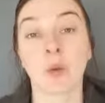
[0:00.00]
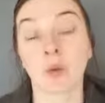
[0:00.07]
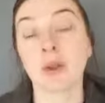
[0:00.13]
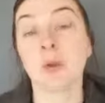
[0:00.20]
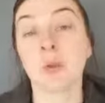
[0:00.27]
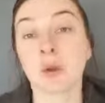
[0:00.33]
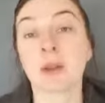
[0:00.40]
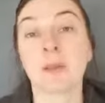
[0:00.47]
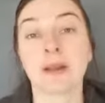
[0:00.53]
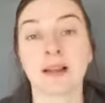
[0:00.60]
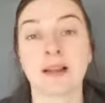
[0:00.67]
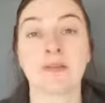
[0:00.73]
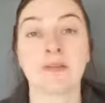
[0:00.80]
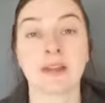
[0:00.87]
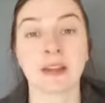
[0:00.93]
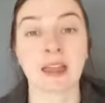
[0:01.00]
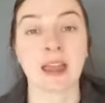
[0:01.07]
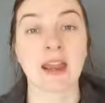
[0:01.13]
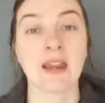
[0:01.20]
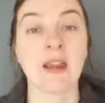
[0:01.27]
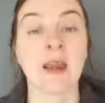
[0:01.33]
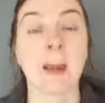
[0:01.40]
will be living
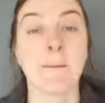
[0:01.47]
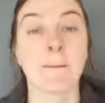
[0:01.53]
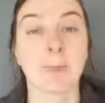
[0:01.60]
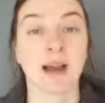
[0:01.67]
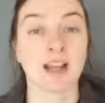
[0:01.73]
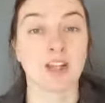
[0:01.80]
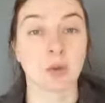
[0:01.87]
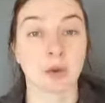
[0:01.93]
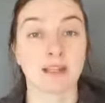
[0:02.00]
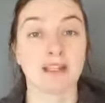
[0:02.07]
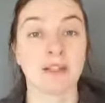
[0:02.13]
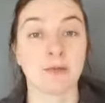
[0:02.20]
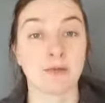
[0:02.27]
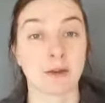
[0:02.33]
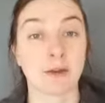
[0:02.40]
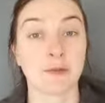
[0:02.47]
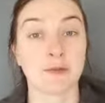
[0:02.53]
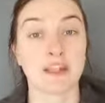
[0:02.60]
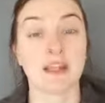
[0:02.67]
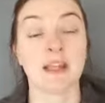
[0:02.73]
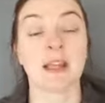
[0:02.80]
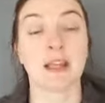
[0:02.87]
in by
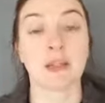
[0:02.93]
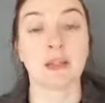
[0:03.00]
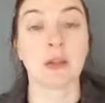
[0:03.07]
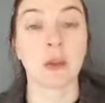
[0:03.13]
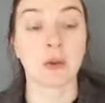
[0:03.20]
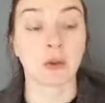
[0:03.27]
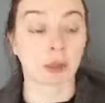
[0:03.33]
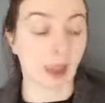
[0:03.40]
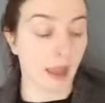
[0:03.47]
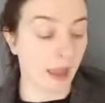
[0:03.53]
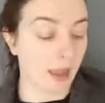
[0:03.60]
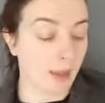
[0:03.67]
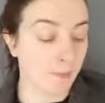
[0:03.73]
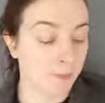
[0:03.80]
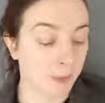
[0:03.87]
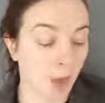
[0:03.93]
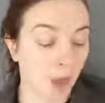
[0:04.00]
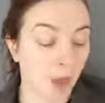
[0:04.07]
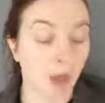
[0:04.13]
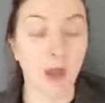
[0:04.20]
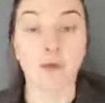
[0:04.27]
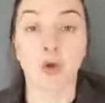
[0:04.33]
2050 in the UK
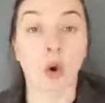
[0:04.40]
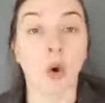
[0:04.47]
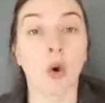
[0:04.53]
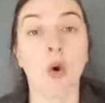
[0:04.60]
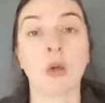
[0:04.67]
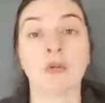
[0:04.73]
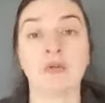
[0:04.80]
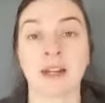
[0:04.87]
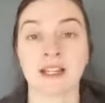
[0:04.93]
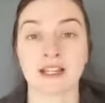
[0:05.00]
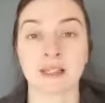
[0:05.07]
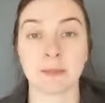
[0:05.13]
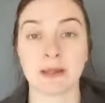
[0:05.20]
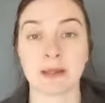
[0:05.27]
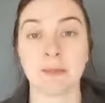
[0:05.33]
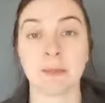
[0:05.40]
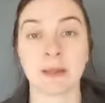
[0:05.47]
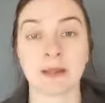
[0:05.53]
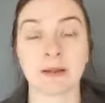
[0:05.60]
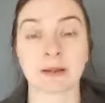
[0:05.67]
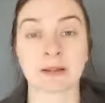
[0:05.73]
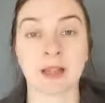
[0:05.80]
have already been
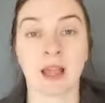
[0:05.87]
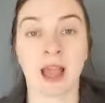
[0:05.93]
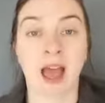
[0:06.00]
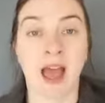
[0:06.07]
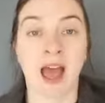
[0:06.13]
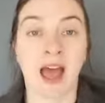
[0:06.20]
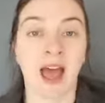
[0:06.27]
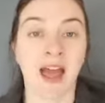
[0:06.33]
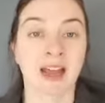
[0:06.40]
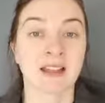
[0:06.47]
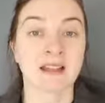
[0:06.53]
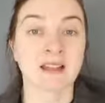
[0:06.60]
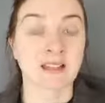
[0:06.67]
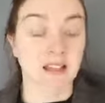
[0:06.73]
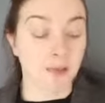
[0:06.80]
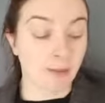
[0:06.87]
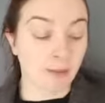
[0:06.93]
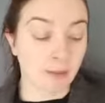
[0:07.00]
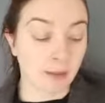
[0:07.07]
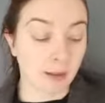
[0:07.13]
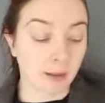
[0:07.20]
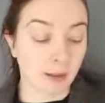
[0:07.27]
built. And
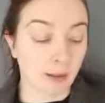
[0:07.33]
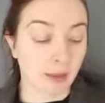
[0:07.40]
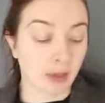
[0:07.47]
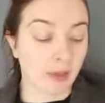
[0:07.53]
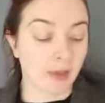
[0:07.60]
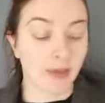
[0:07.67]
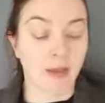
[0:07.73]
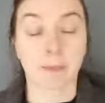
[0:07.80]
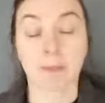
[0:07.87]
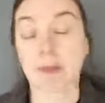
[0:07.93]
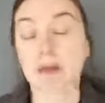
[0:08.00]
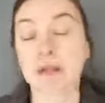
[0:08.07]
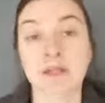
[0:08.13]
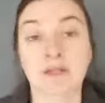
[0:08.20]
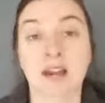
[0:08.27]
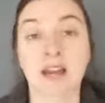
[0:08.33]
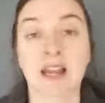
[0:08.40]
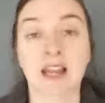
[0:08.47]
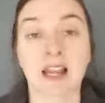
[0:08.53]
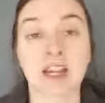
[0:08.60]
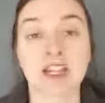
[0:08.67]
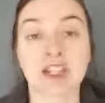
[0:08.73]
given that the building
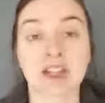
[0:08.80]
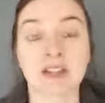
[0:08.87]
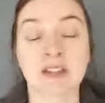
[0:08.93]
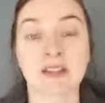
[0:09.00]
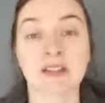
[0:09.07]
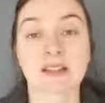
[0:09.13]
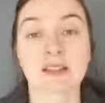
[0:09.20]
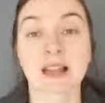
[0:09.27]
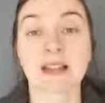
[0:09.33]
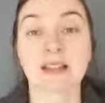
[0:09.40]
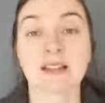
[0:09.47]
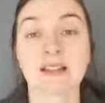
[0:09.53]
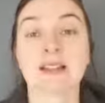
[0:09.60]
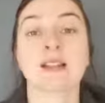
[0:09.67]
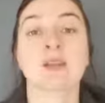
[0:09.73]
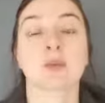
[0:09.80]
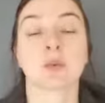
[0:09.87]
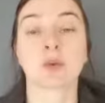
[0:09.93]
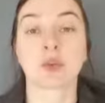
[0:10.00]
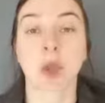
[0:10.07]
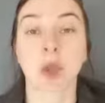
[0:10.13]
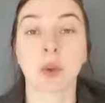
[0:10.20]
regulations standard
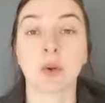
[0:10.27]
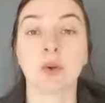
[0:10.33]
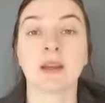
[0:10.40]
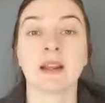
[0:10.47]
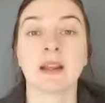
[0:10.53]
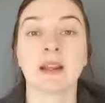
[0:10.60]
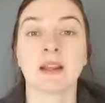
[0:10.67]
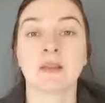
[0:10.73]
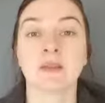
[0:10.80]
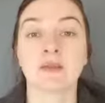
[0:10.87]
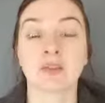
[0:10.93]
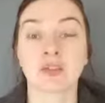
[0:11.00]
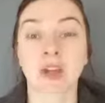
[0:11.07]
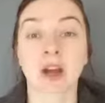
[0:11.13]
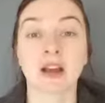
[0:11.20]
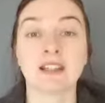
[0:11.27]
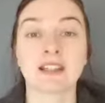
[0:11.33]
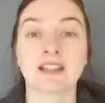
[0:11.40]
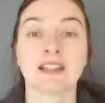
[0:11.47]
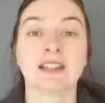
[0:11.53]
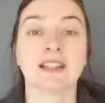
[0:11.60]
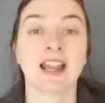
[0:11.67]
was only started
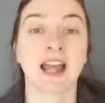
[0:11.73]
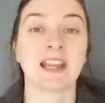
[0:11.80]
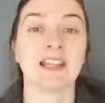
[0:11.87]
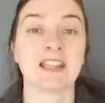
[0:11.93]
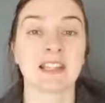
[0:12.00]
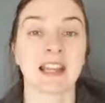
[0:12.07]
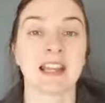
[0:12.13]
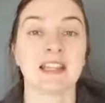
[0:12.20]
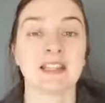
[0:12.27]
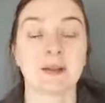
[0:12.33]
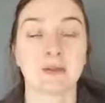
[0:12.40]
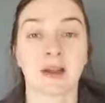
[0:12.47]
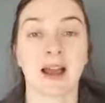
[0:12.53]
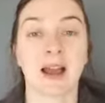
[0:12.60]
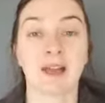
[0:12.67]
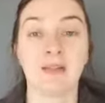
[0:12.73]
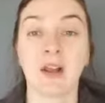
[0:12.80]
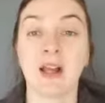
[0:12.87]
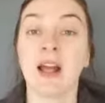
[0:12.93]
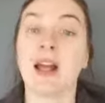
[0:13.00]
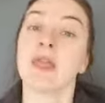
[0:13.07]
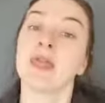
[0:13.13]
in 1985,
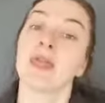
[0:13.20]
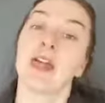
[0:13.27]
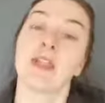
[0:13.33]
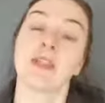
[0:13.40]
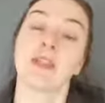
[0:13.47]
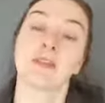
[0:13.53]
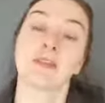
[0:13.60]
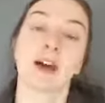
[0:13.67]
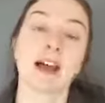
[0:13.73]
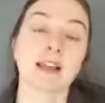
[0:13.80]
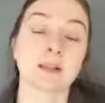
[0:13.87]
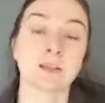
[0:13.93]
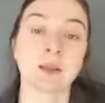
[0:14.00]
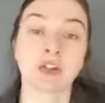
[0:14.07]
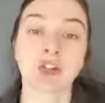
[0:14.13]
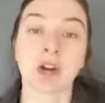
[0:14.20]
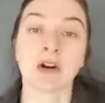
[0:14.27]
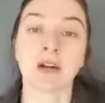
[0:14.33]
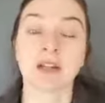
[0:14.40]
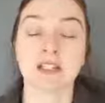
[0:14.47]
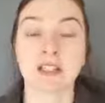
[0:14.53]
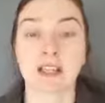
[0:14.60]
then the vast
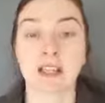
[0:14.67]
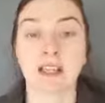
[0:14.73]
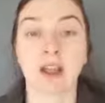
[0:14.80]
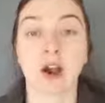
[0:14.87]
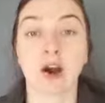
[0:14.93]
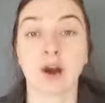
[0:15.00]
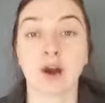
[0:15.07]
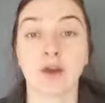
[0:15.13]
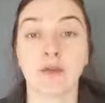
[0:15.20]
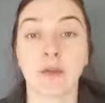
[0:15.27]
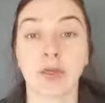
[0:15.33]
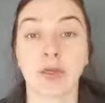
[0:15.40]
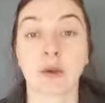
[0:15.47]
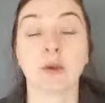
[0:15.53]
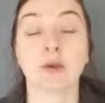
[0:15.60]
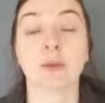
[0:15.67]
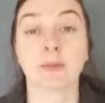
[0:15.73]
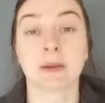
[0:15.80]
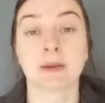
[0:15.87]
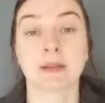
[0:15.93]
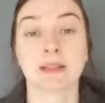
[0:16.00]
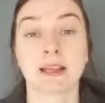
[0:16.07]
majority of those
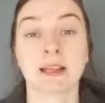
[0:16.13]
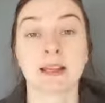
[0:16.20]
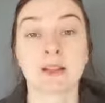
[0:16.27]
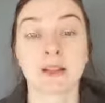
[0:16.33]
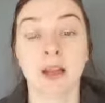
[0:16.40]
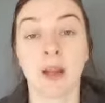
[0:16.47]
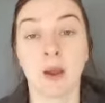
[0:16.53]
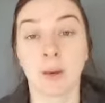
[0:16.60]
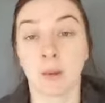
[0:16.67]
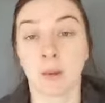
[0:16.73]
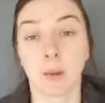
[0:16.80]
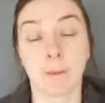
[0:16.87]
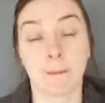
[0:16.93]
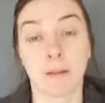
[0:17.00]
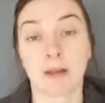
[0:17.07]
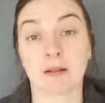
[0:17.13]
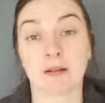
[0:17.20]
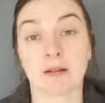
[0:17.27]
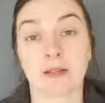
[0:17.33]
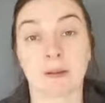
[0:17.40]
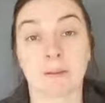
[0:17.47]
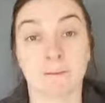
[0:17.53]
buildings were
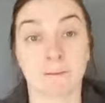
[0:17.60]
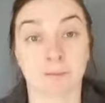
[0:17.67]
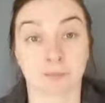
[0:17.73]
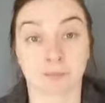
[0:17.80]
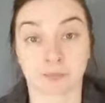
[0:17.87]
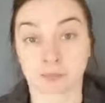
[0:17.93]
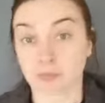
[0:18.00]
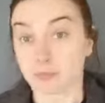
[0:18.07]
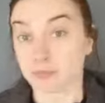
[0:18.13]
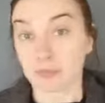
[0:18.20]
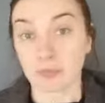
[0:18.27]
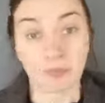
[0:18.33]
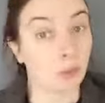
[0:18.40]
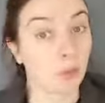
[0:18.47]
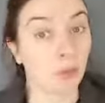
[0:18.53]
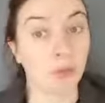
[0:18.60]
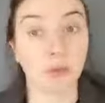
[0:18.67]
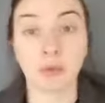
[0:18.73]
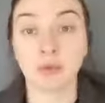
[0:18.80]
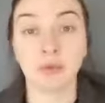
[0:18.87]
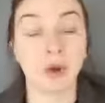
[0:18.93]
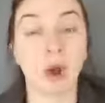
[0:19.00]
built
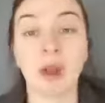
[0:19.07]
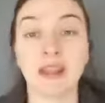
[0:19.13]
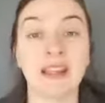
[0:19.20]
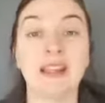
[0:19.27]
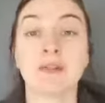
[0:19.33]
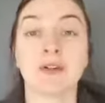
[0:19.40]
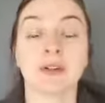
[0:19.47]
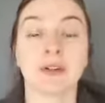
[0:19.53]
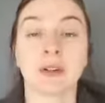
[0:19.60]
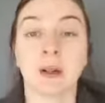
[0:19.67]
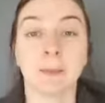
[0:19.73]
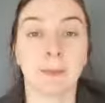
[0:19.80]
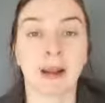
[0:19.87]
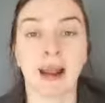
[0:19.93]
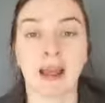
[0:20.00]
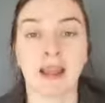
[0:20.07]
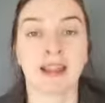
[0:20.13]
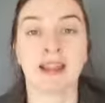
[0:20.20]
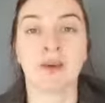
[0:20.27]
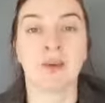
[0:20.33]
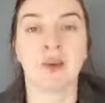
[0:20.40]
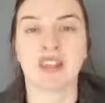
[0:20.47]
not even
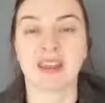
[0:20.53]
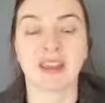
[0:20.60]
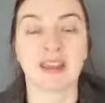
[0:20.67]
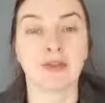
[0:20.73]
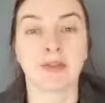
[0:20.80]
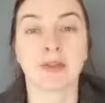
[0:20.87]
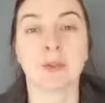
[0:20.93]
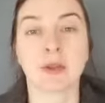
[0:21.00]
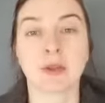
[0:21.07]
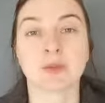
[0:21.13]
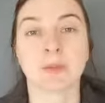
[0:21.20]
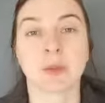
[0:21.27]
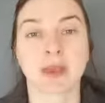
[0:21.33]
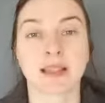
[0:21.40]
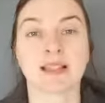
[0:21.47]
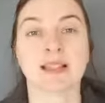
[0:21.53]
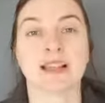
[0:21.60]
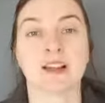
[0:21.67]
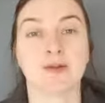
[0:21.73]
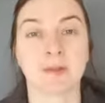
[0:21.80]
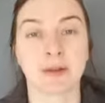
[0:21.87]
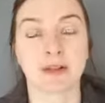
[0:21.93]
complying with even the most basic
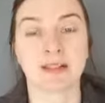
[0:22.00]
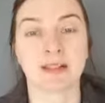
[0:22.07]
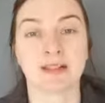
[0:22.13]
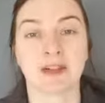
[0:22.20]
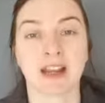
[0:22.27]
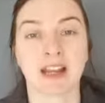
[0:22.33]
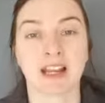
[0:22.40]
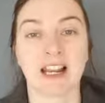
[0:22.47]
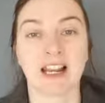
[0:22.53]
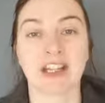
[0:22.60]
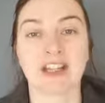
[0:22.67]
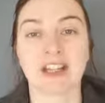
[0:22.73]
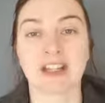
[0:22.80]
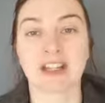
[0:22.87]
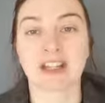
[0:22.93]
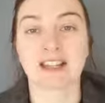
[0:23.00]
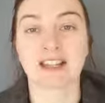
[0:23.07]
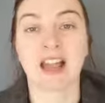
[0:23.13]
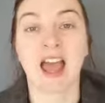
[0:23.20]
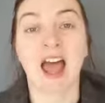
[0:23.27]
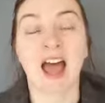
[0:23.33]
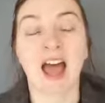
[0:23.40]
of building regulations.
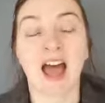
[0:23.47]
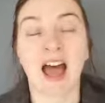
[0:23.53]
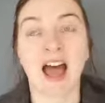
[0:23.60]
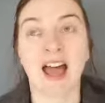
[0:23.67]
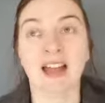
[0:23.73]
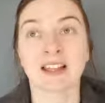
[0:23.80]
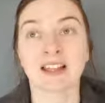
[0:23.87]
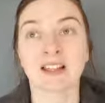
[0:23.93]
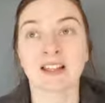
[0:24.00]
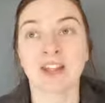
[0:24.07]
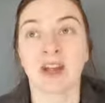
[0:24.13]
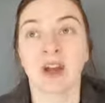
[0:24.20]
And